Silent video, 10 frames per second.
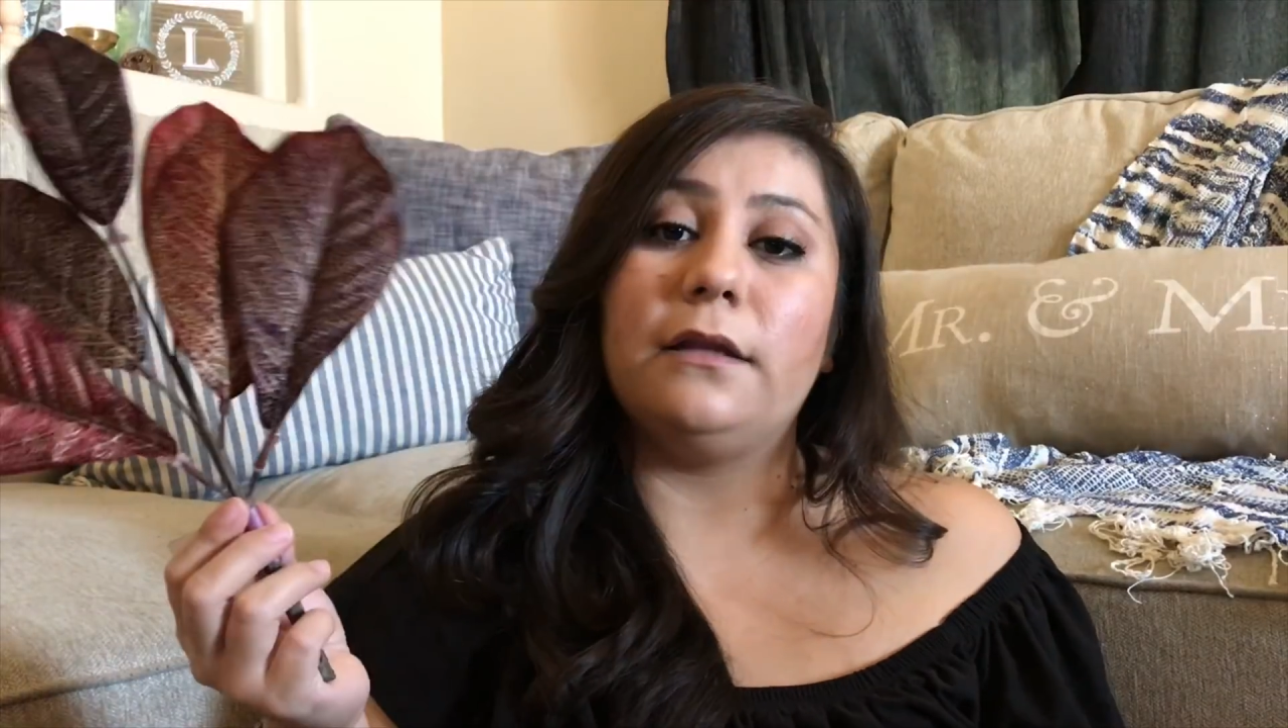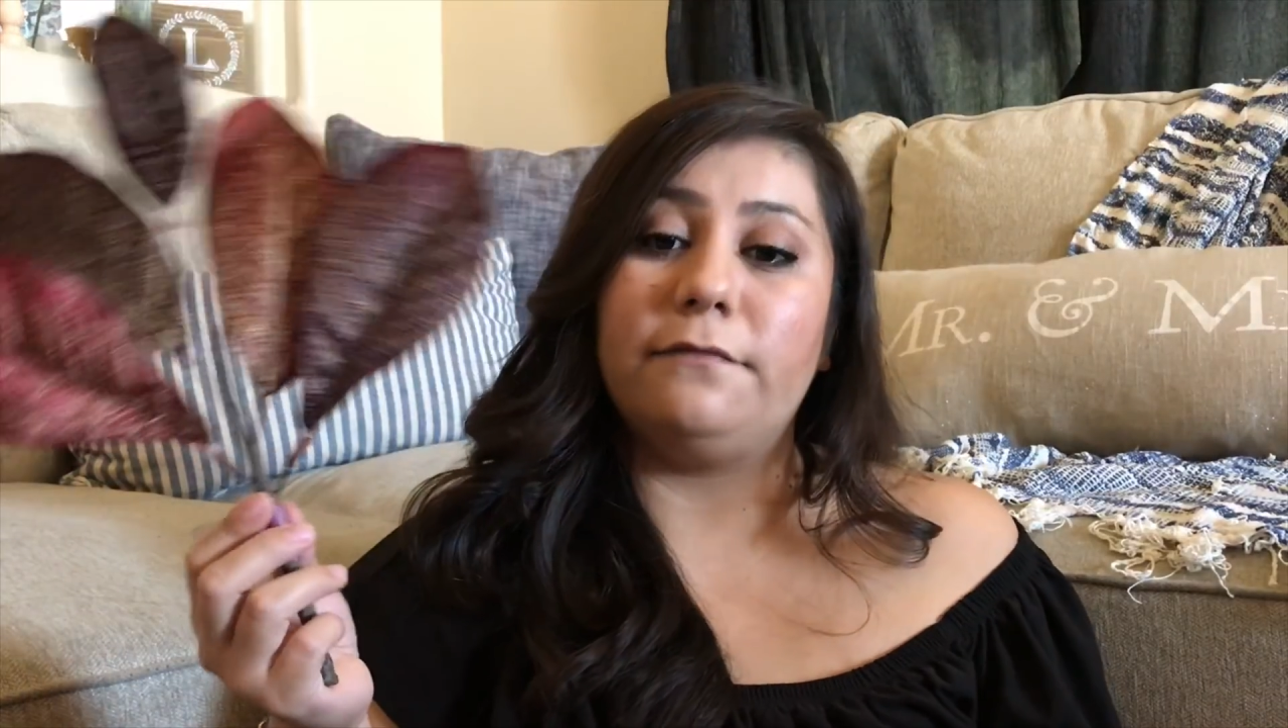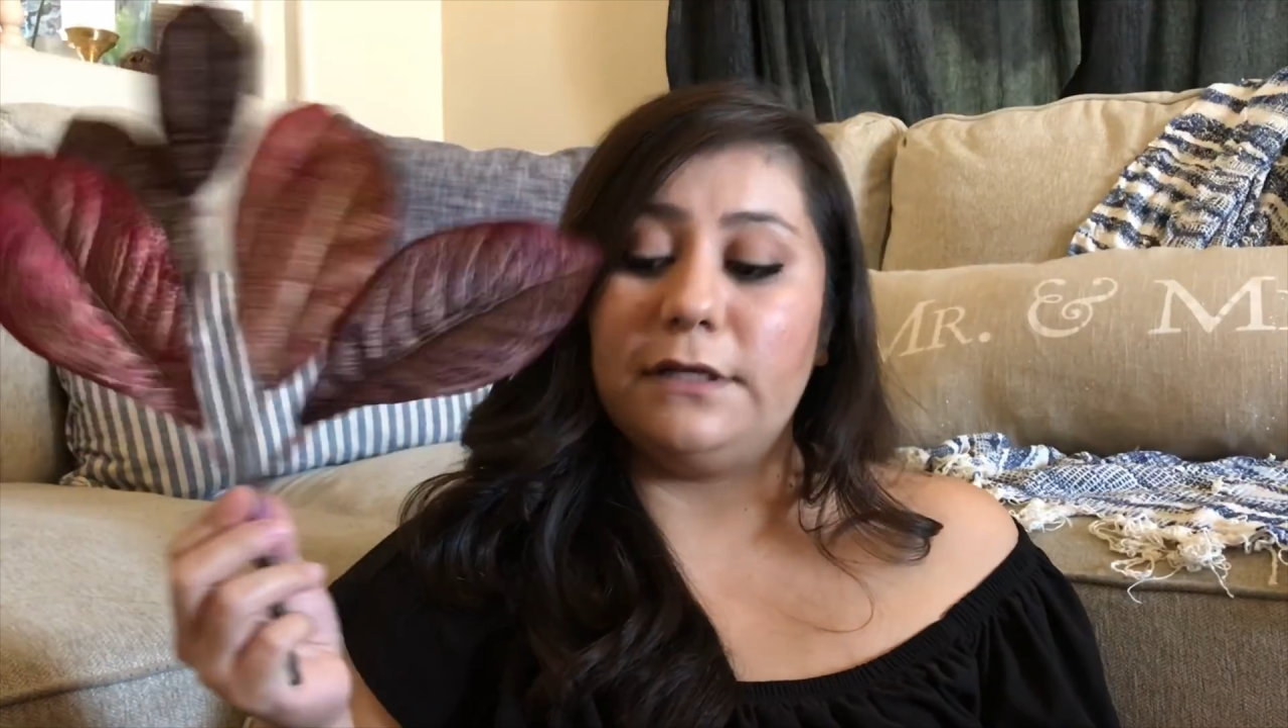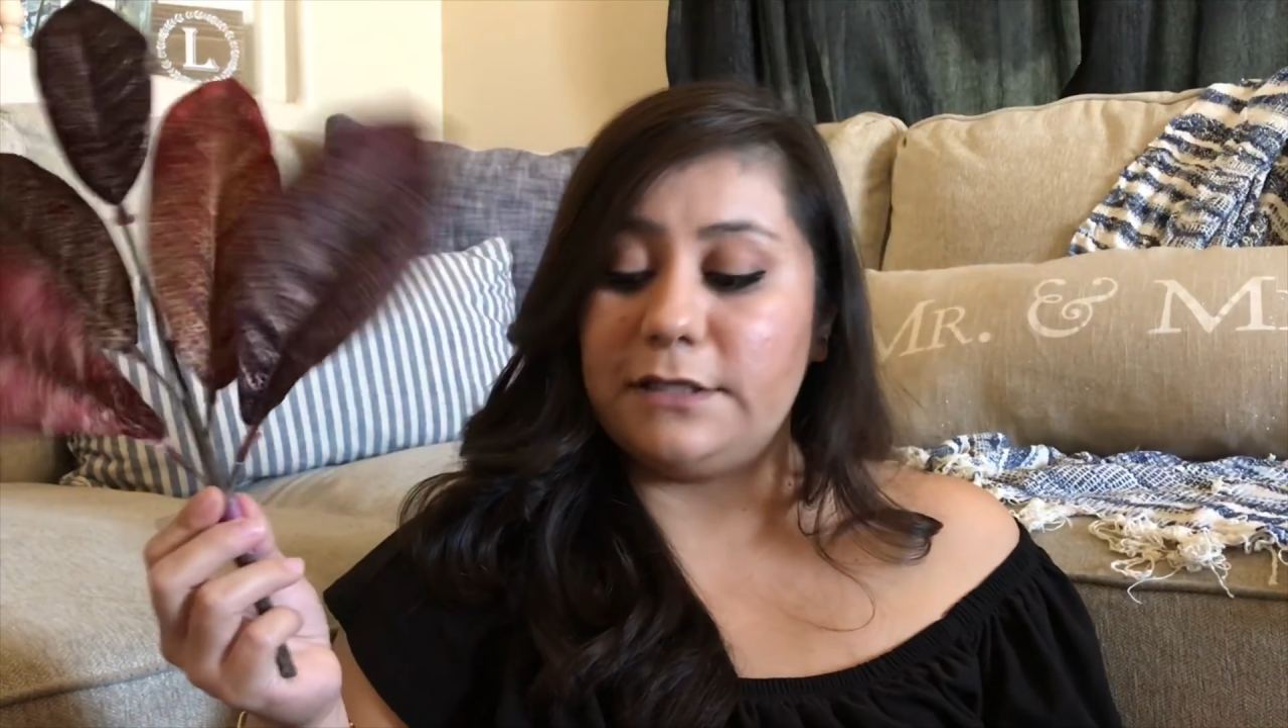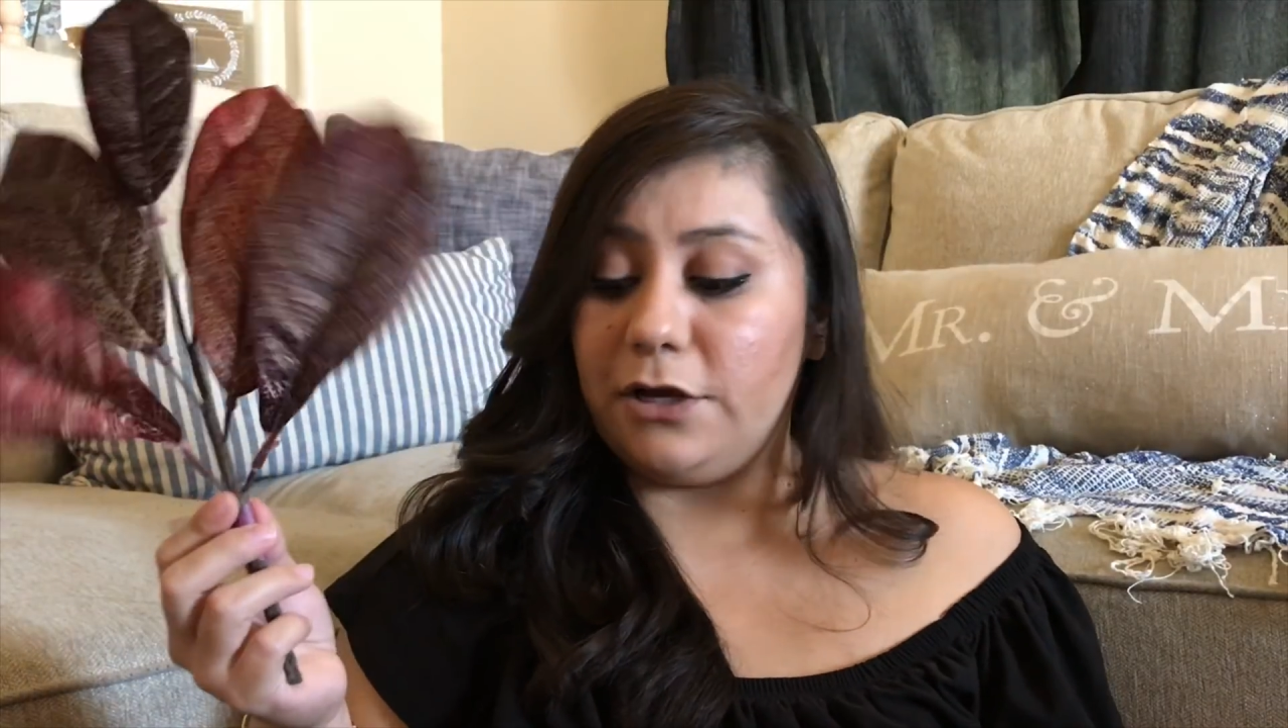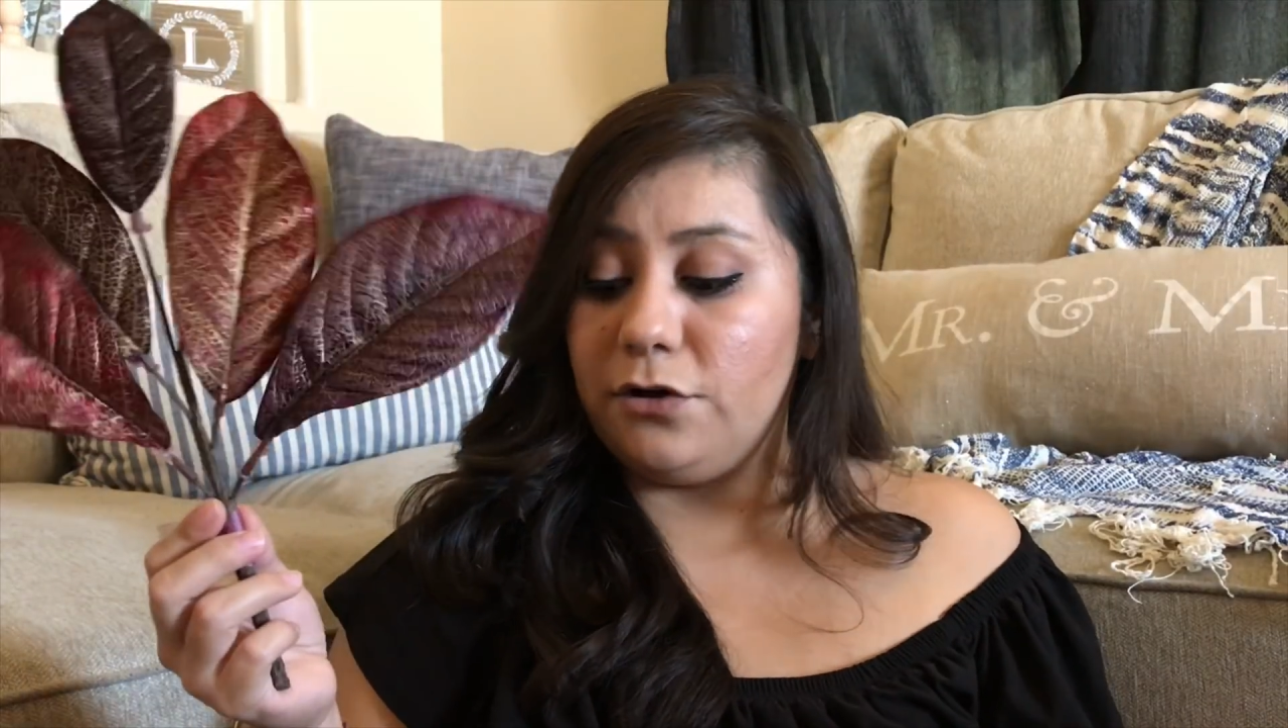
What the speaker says: love this. I